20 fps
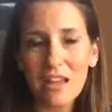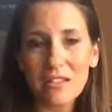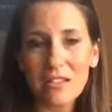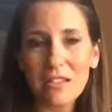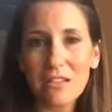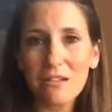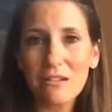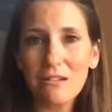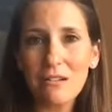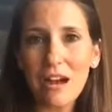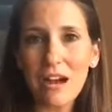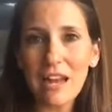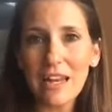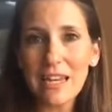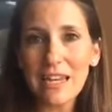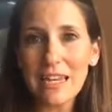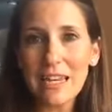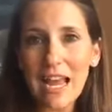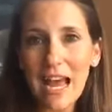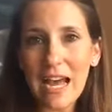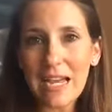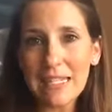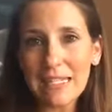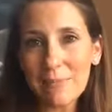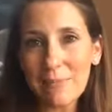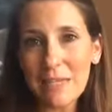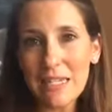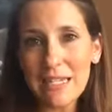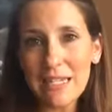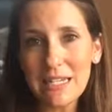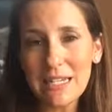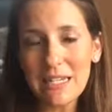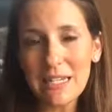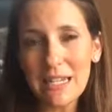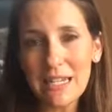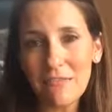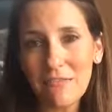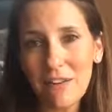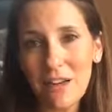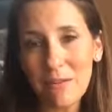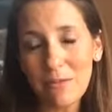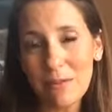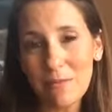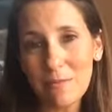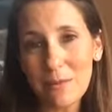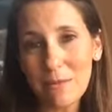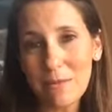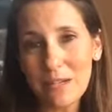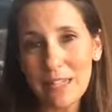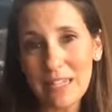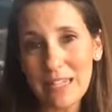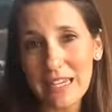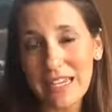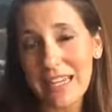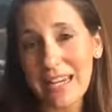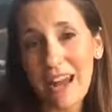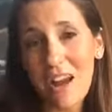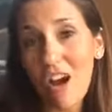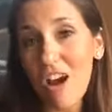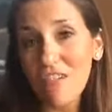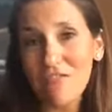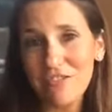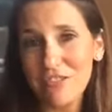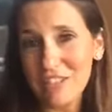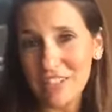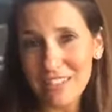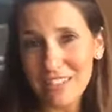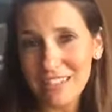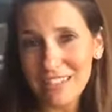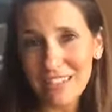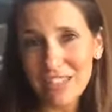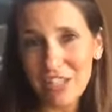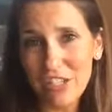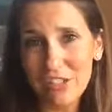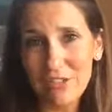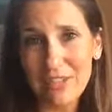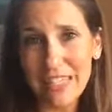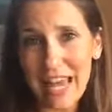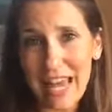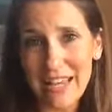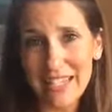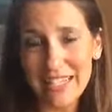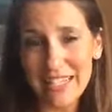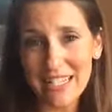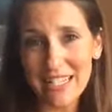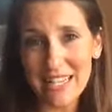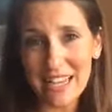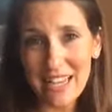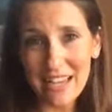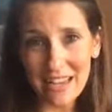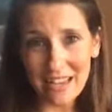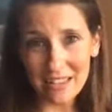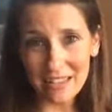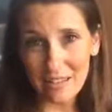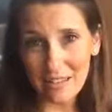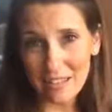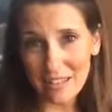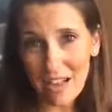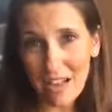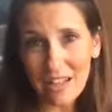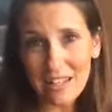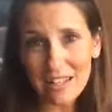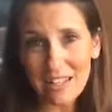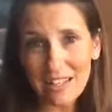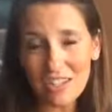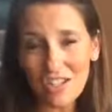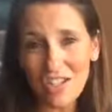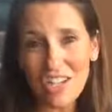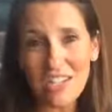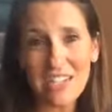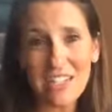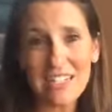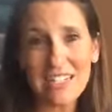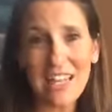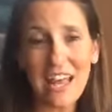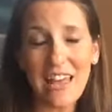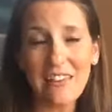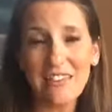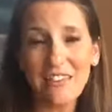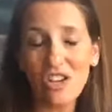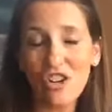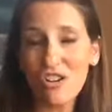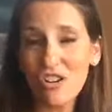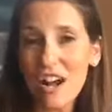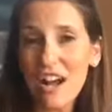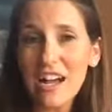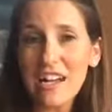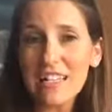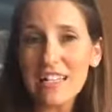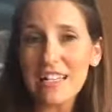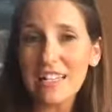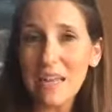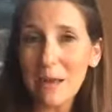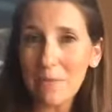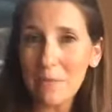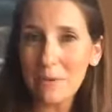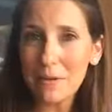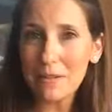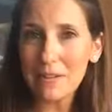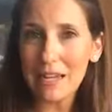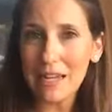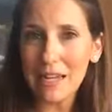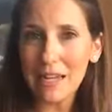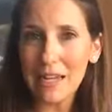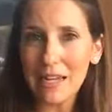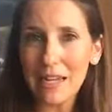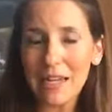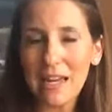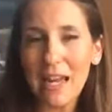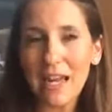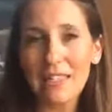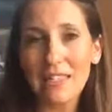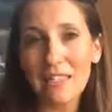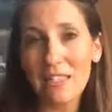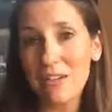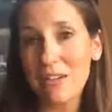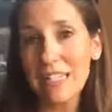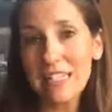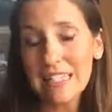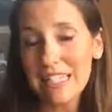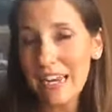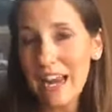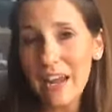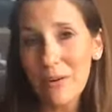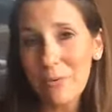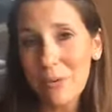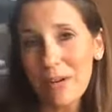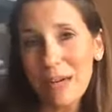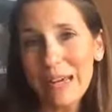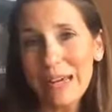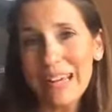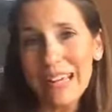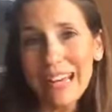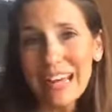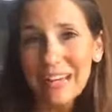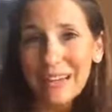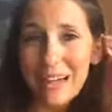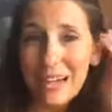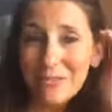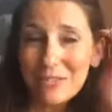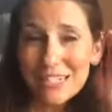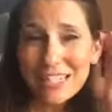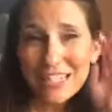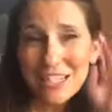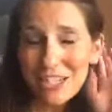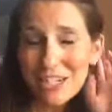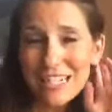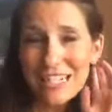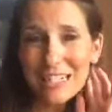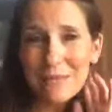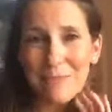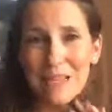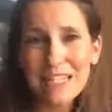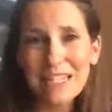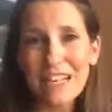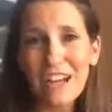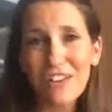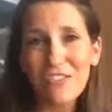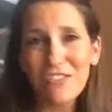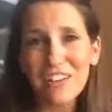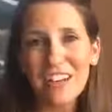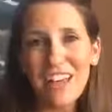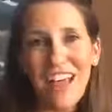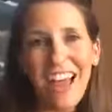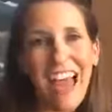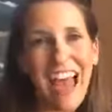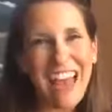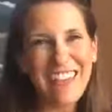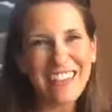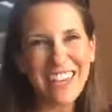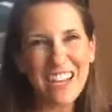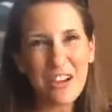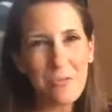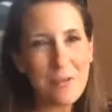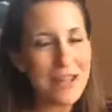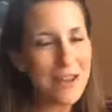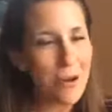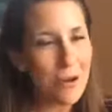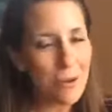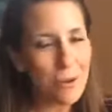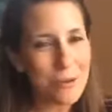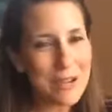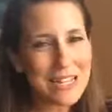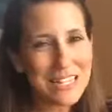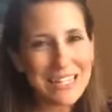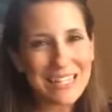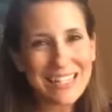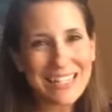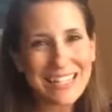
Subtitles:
So he asked me if I would be willing, and I offered to test the sauce, the cheese, and the crust separately. And so I said I would. I was curious myself, and I think we always